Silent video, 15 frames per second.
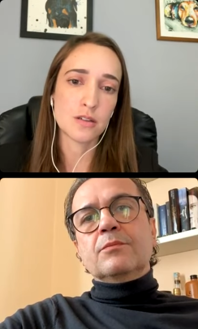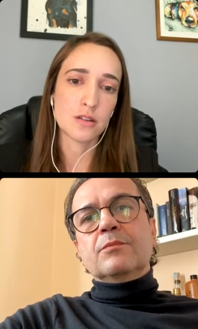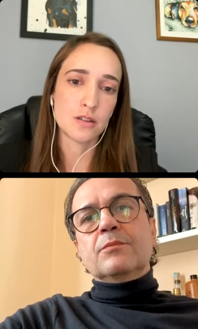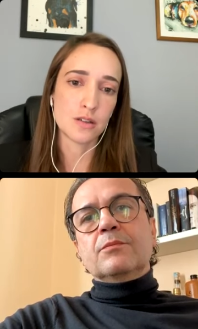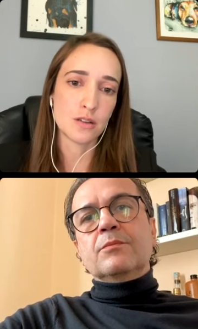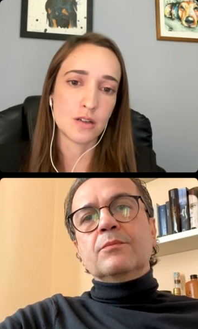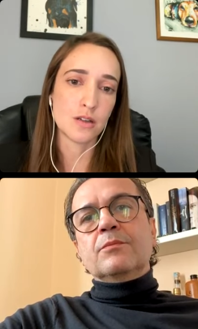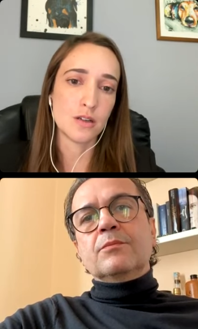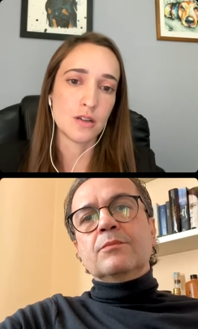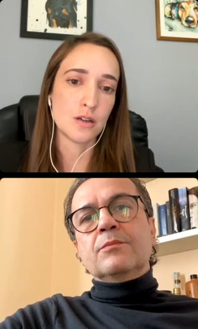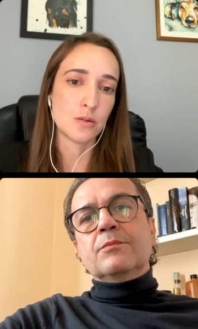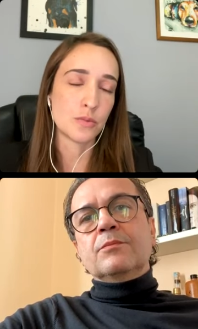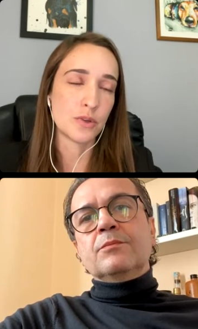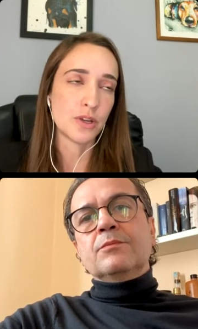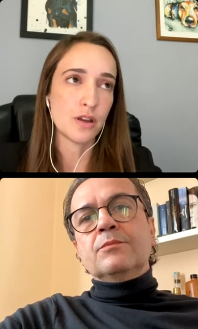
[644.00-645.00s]
Speaker 1: Uh,
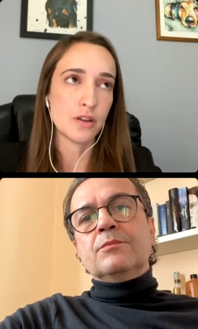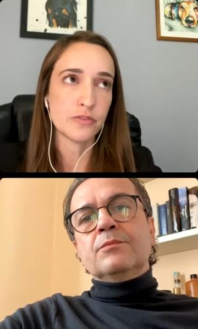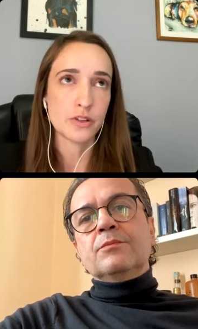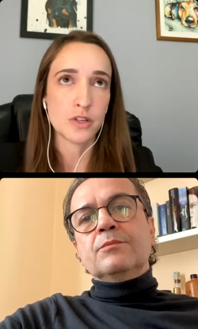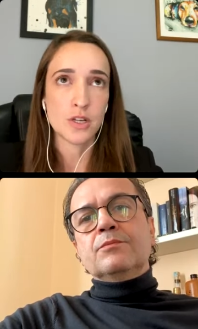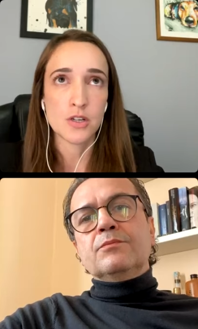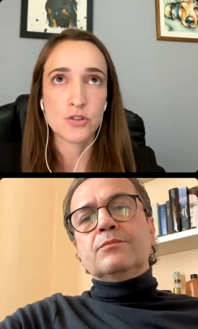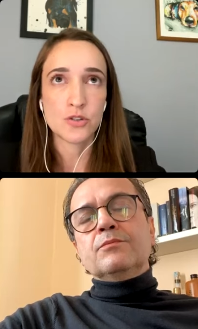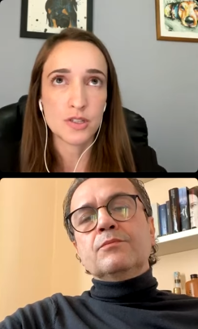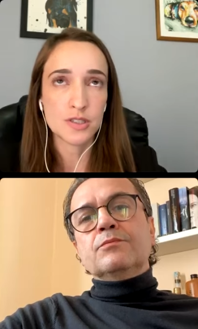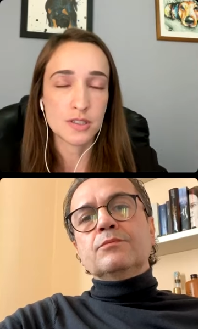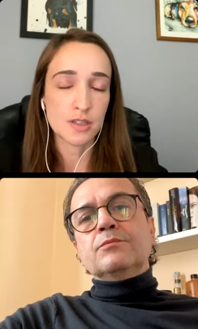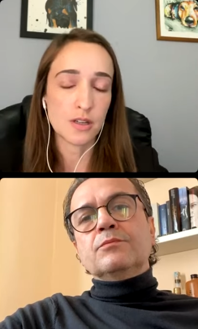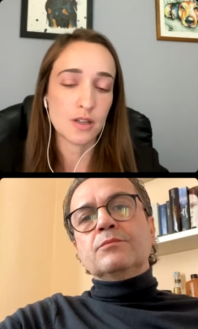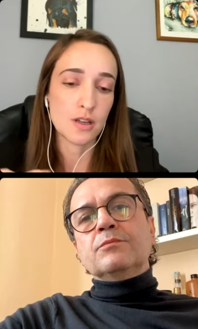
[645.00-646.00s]
we have
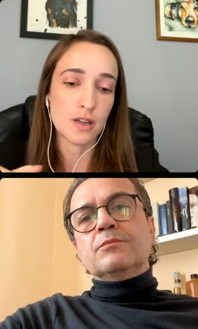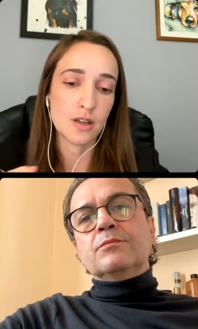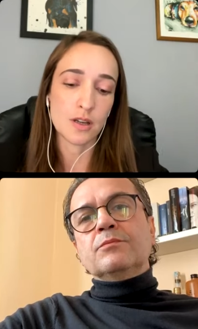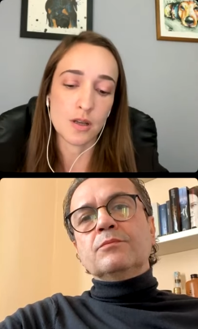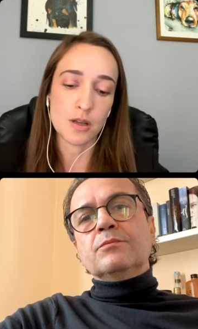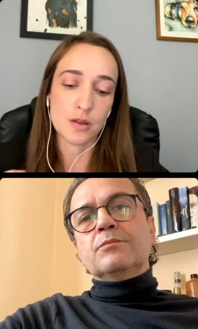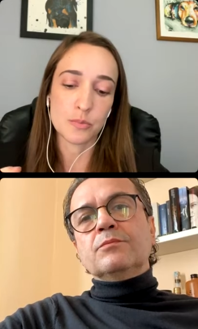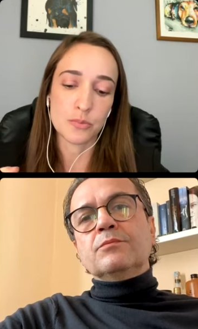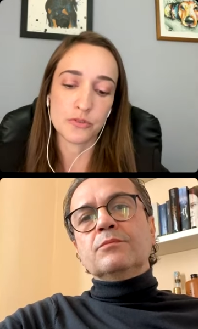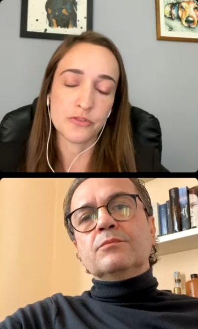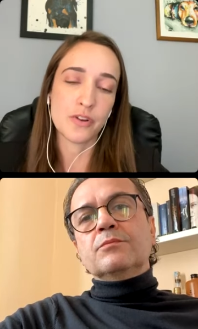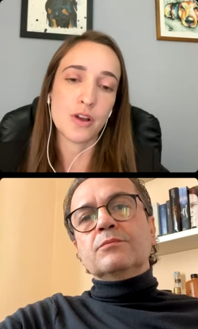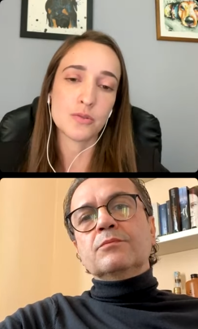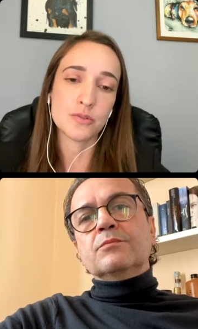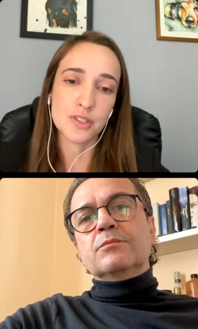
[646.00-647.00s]
just a, a,
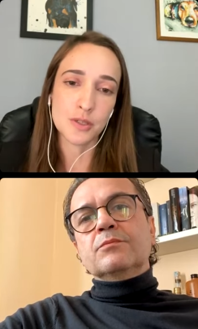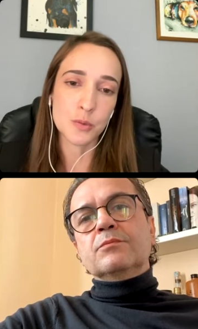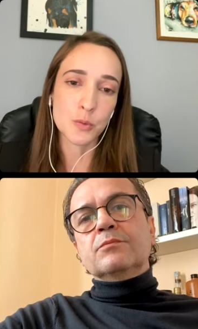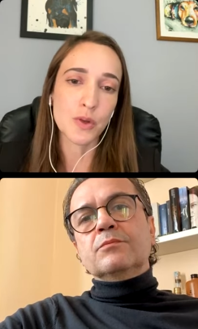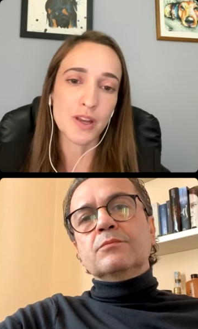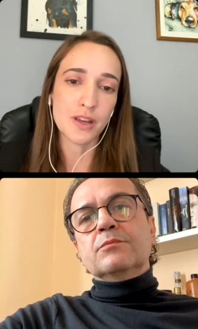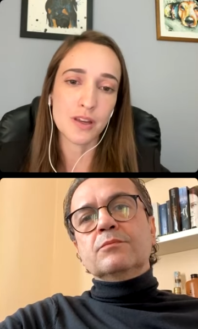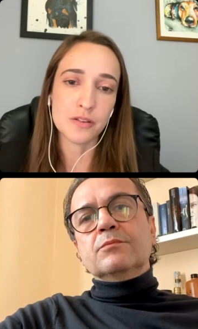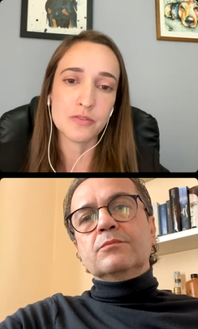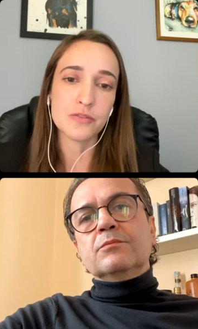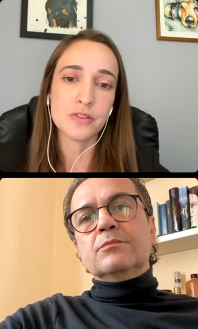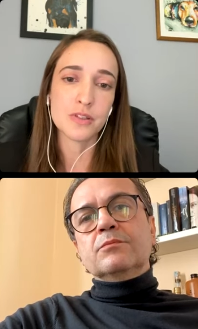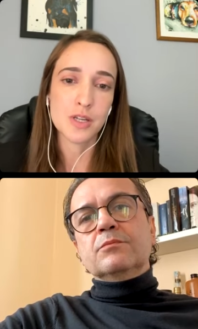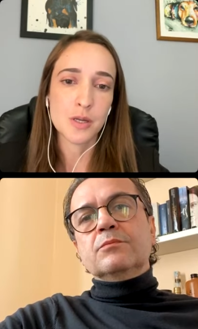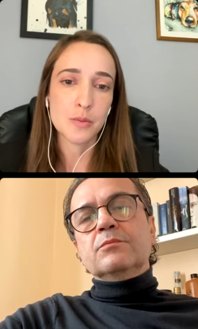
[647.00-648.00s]
profound Q wave,
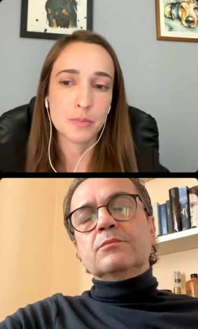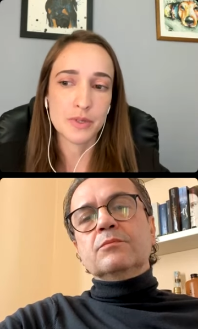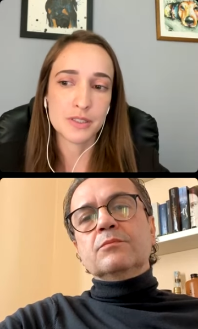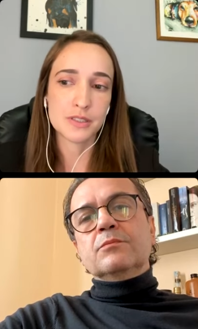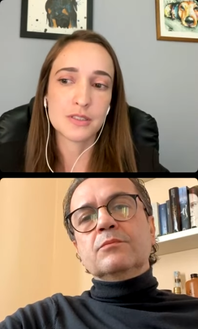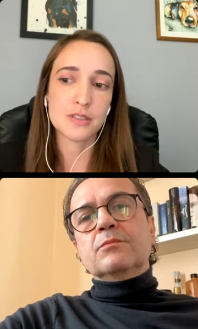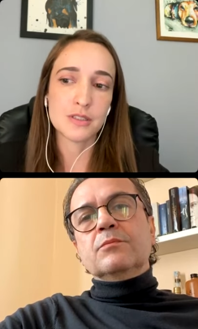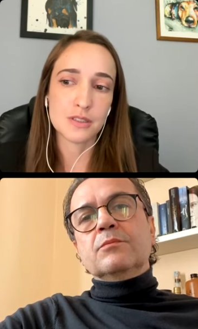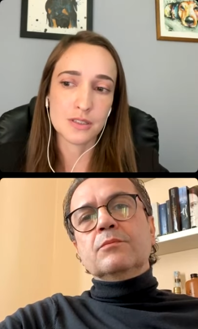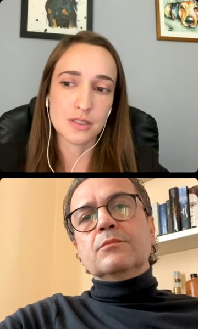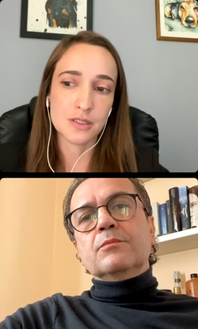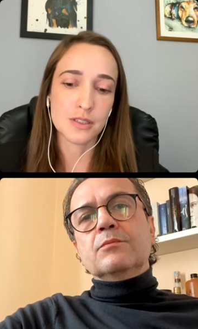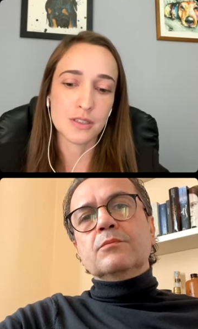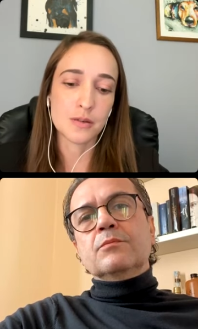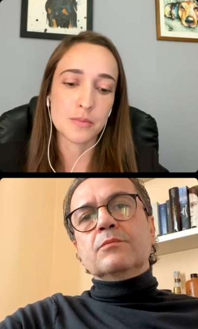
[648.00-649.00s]
but
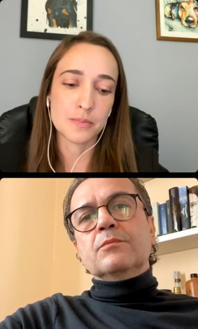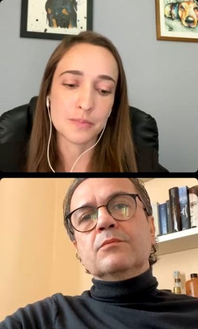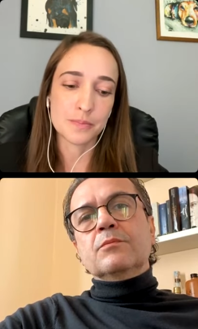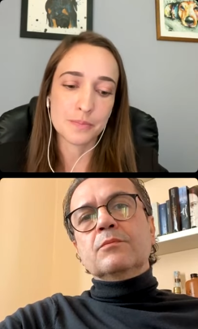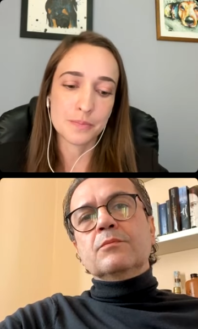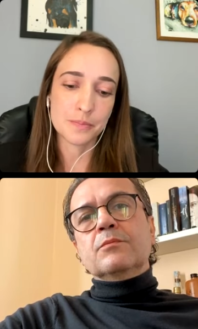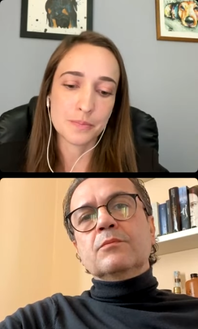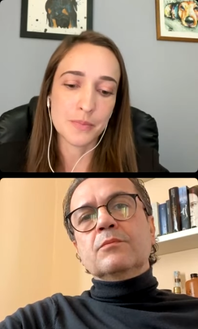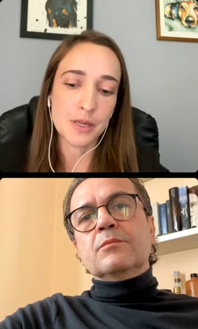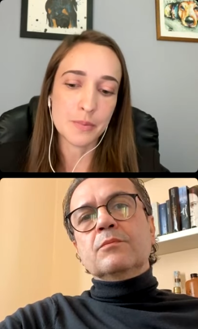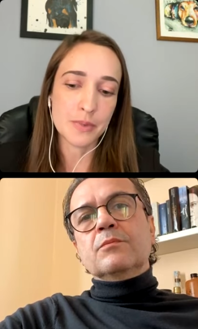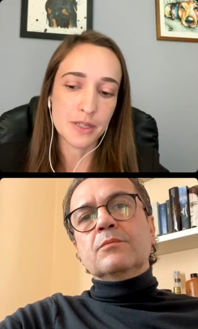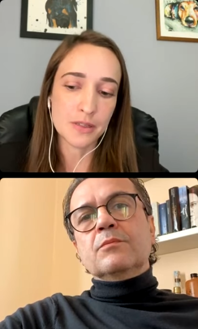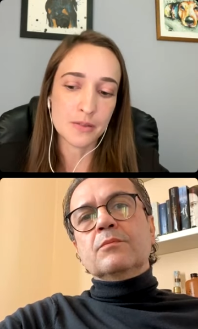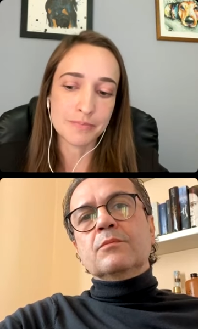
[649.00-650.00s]
uh,
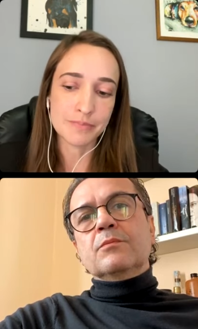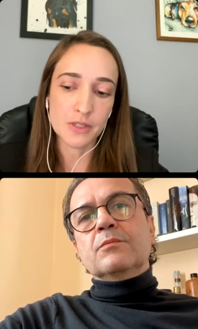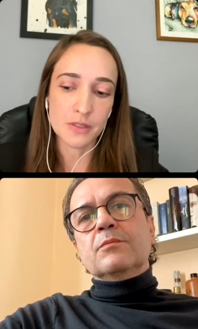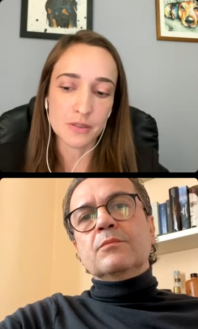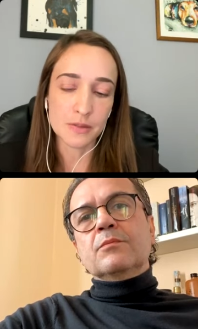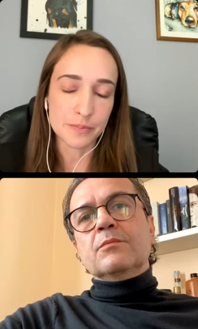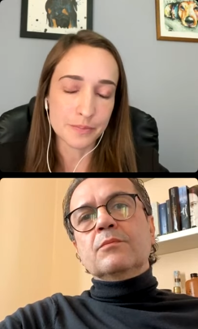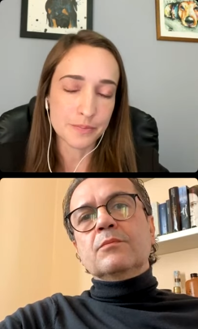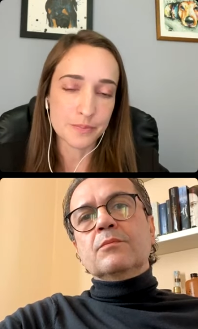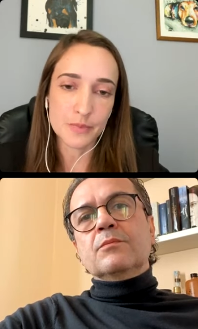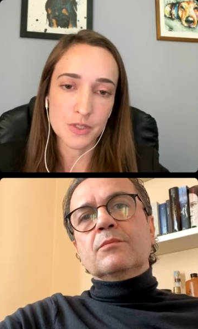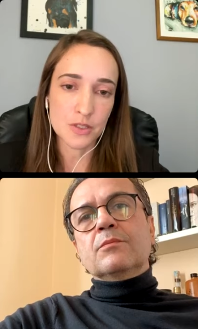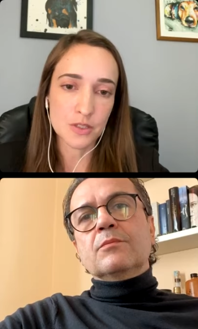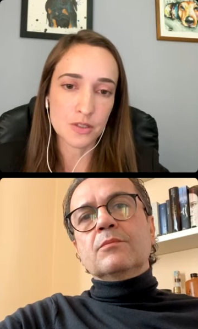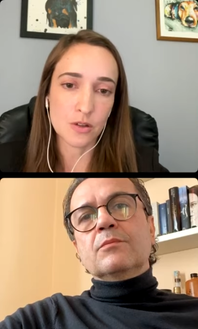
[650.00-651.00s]
maybe um,
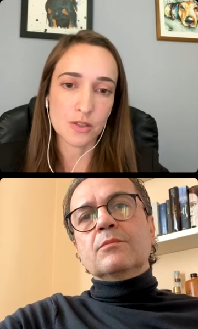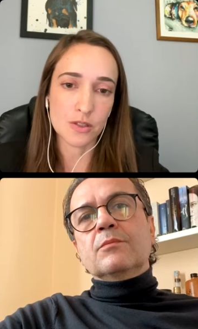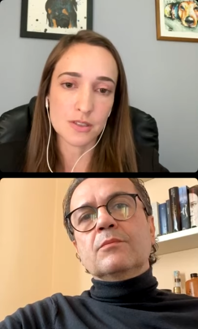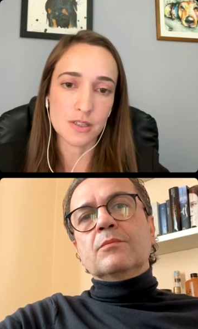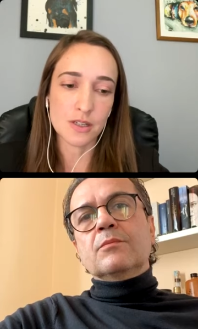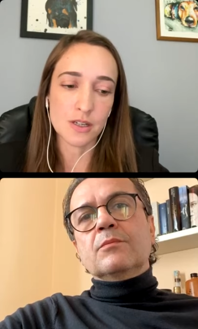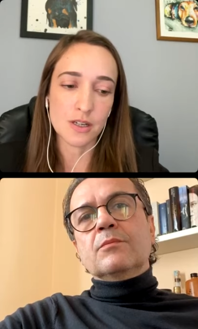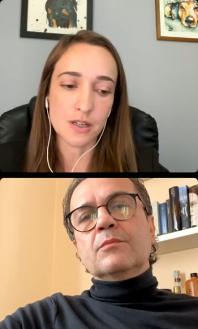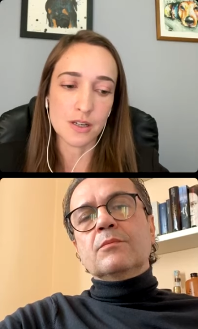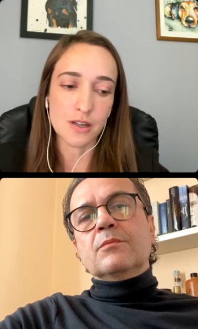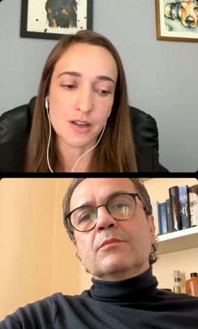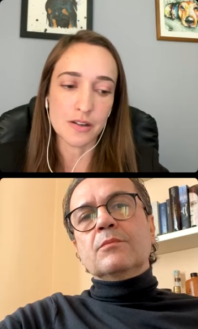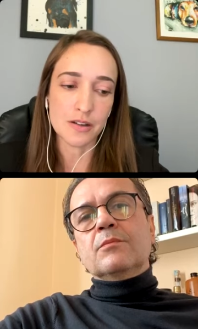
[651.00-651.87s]
it's not a,